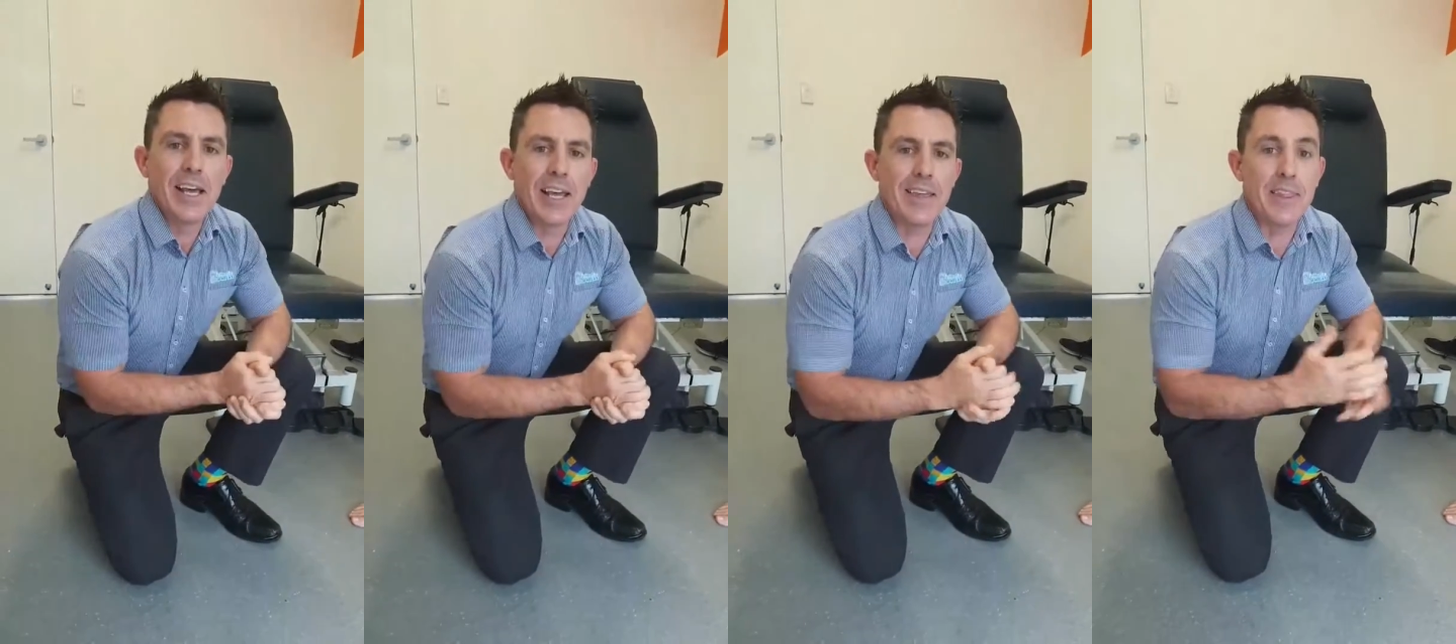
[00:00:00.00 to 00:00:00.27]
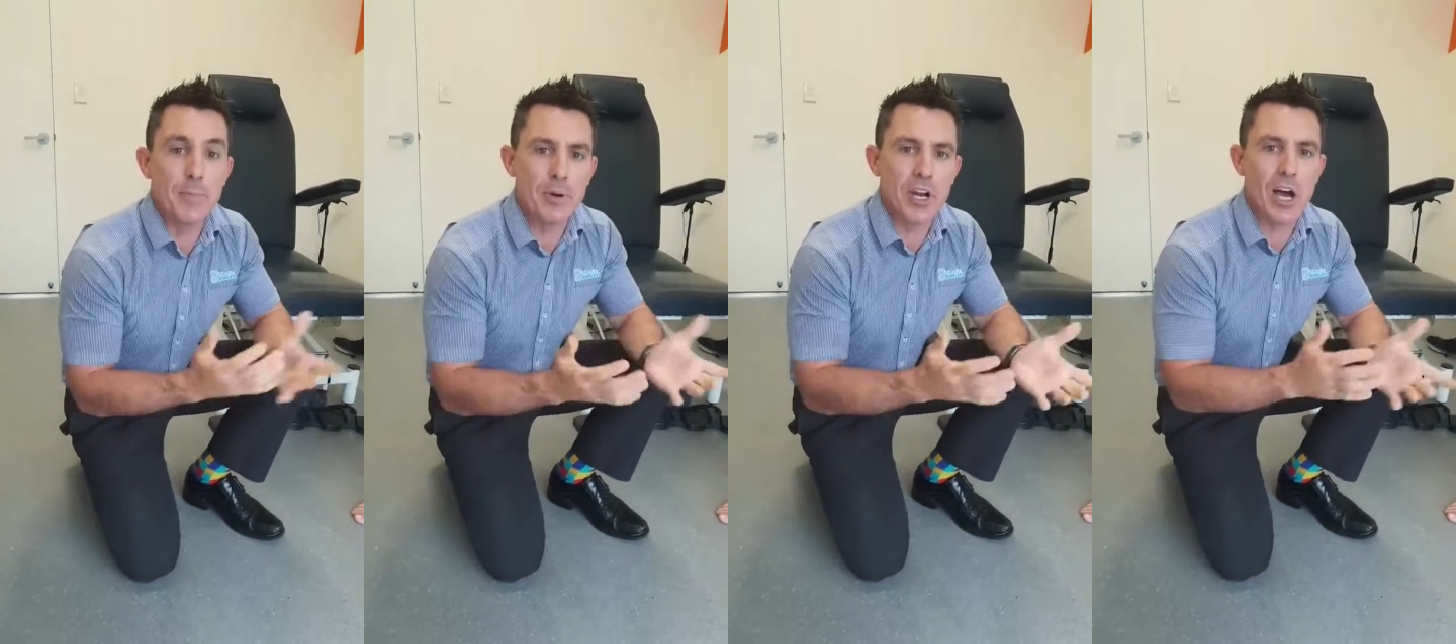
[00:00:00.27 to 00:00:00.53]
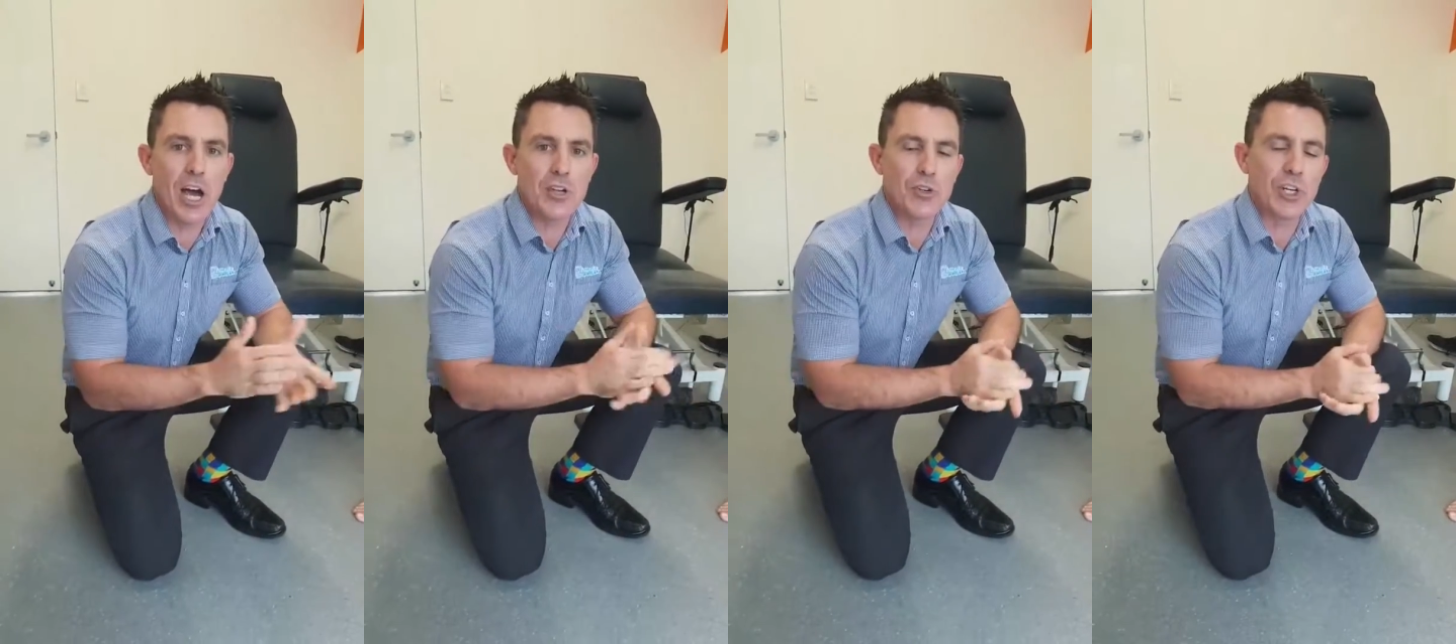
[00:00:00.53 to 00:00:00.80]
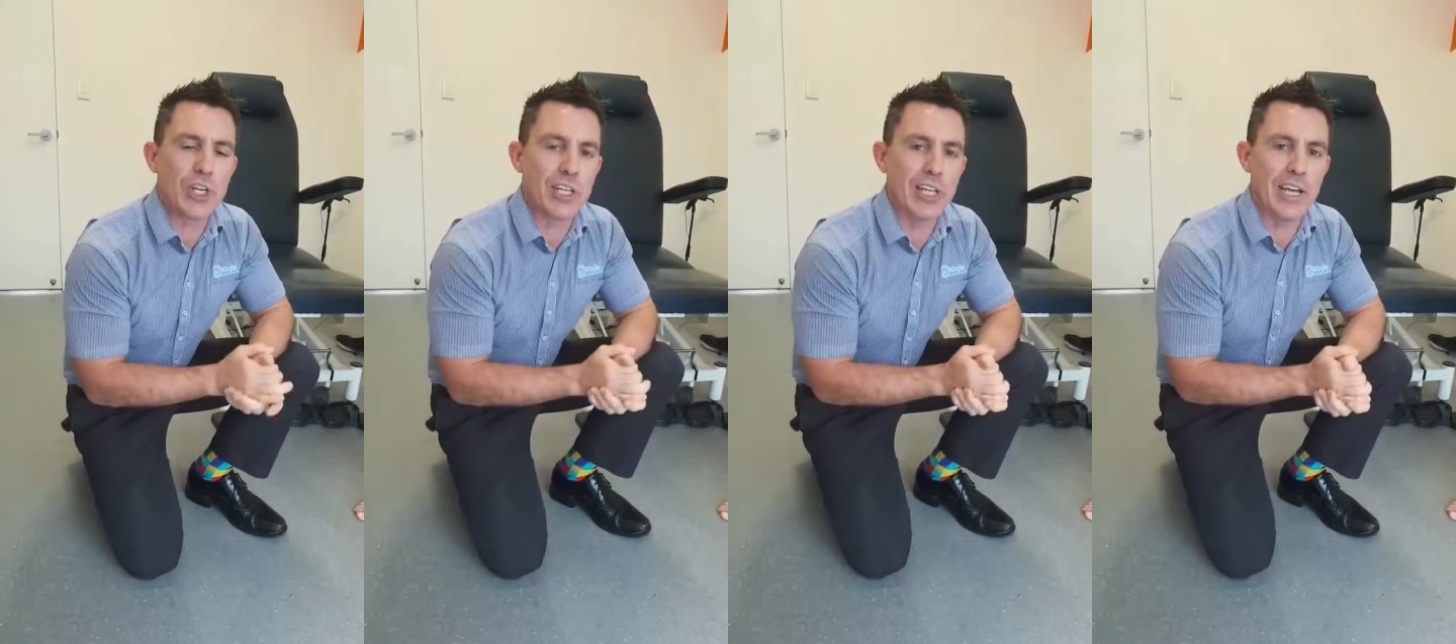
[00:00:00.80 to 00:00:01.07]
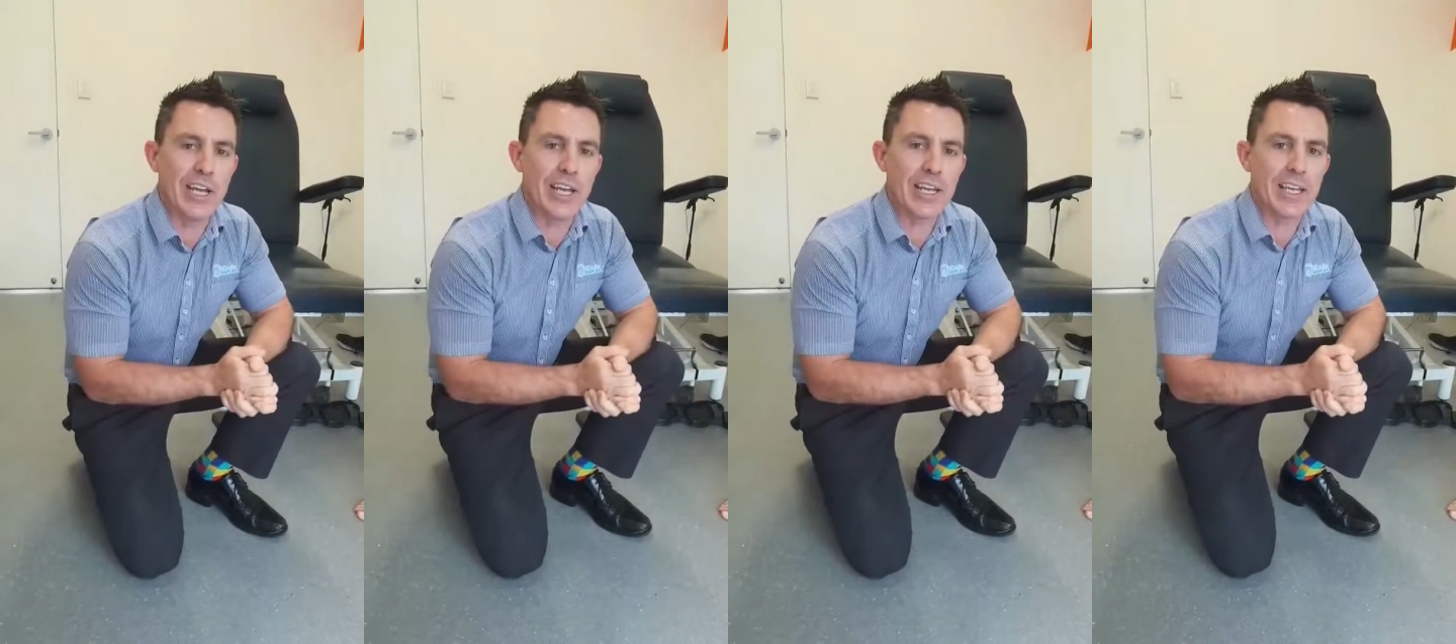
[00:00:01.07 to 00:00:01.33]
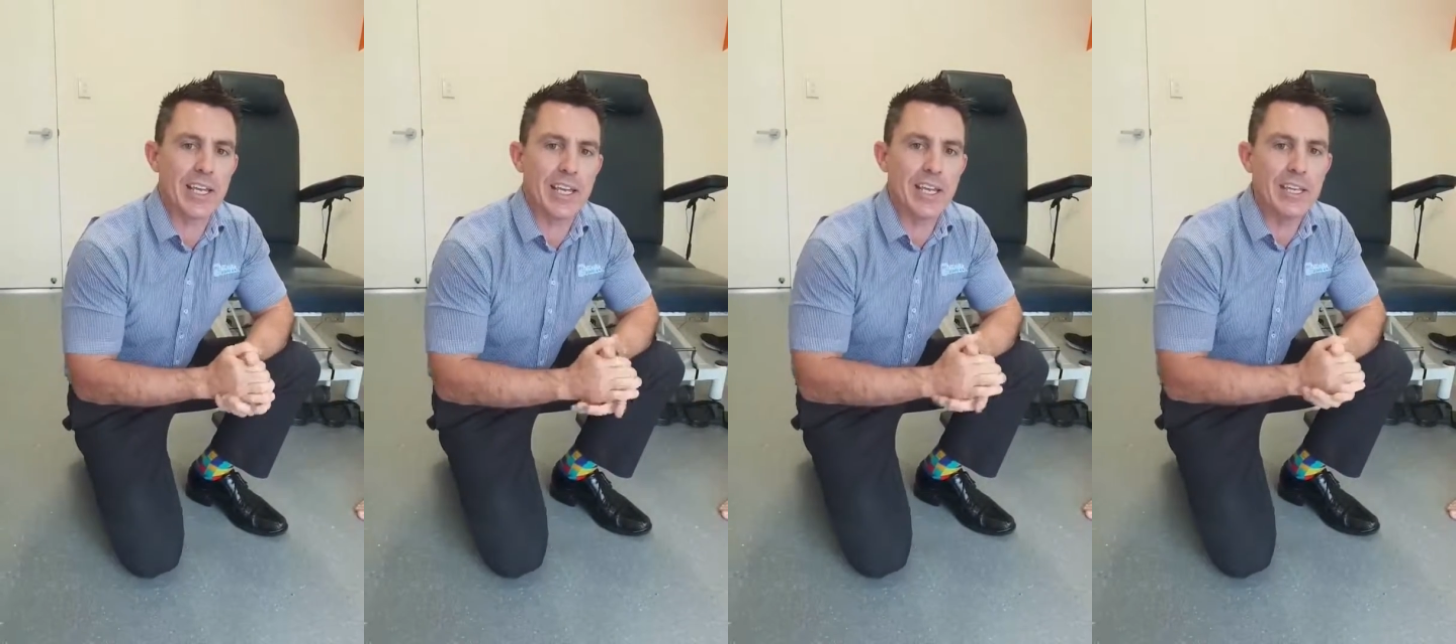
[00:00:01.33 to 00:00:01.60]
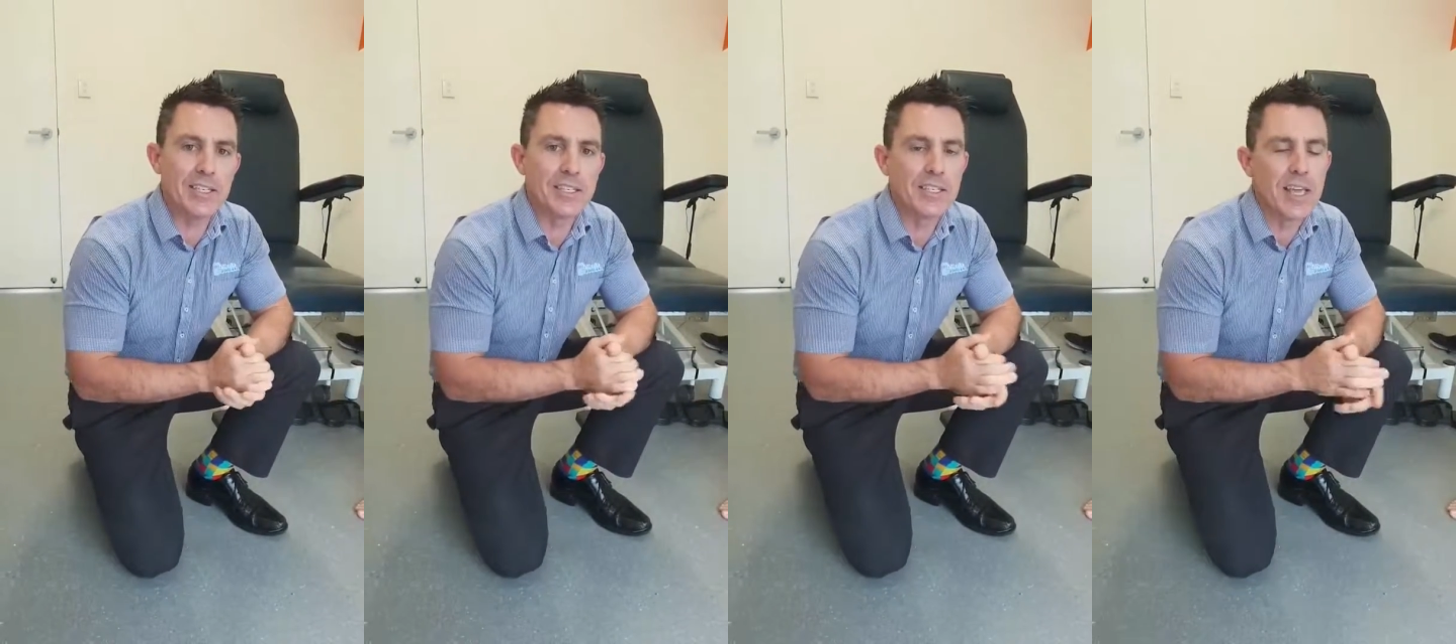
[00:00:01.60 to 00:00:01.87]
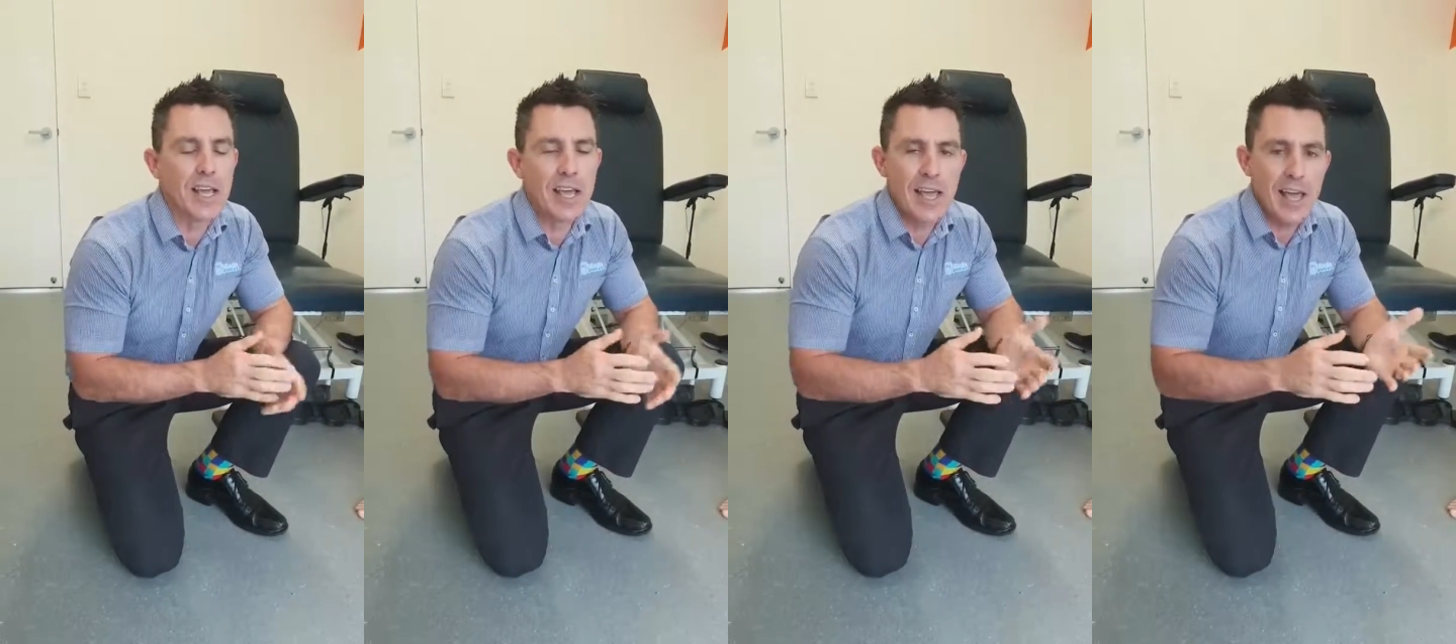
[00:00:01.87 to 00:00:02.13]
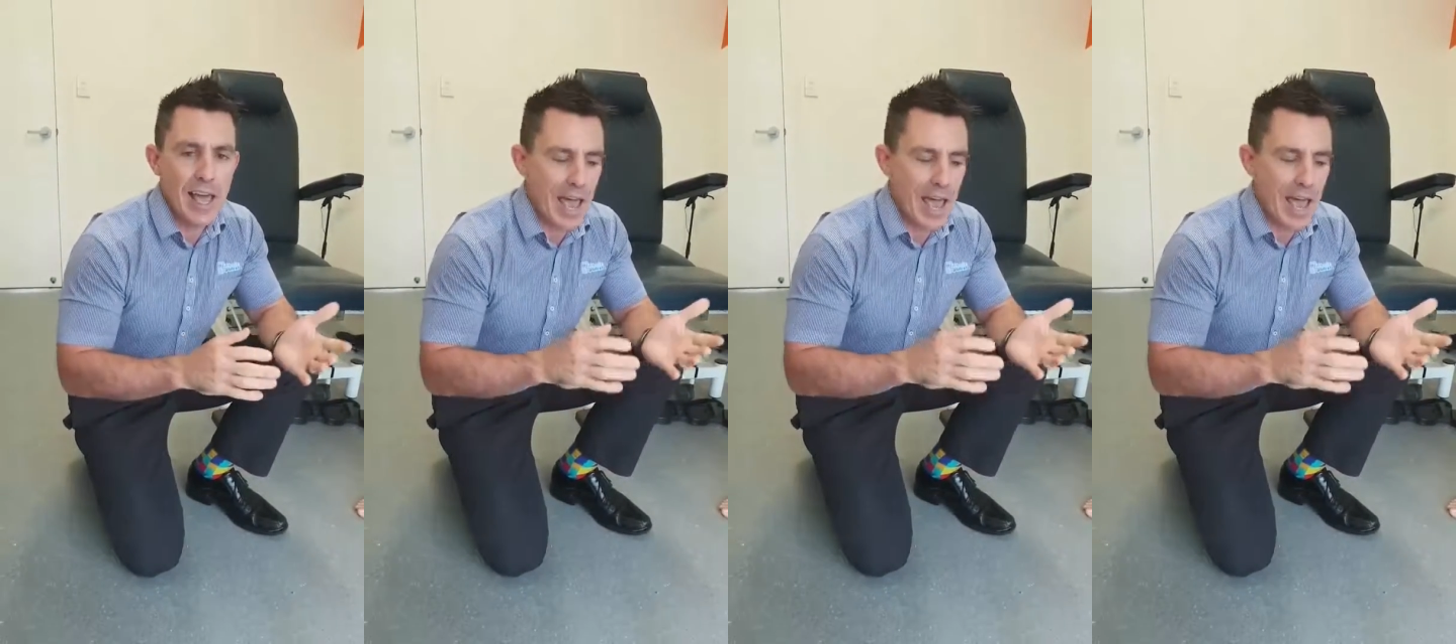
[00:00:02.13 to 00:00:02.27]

in the podiatry clinic is,